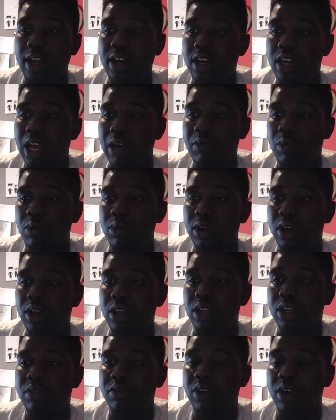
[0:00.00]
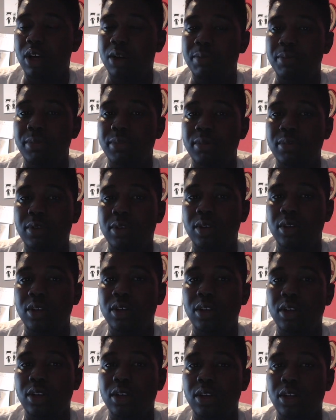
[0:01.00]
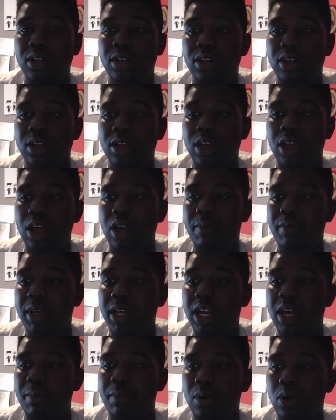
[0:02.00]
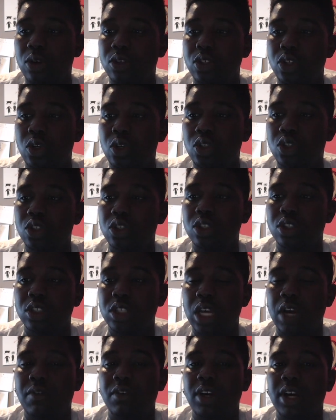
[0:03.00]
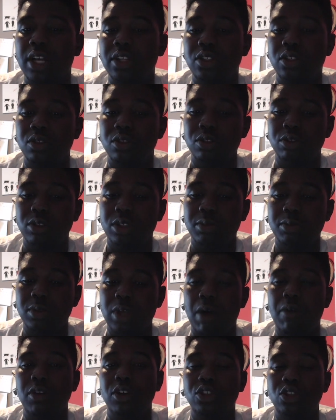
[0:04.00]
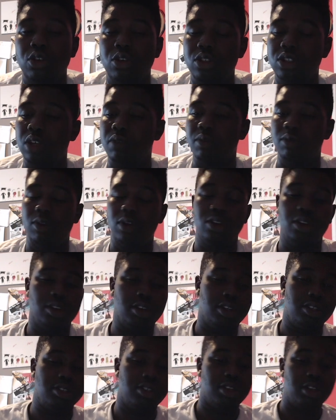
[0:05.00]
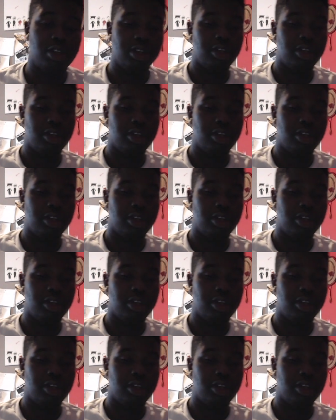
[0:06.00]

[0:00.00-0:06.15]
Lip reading: never want to give up and be that person who just never got to them dreams. I want to show you something. Look at this.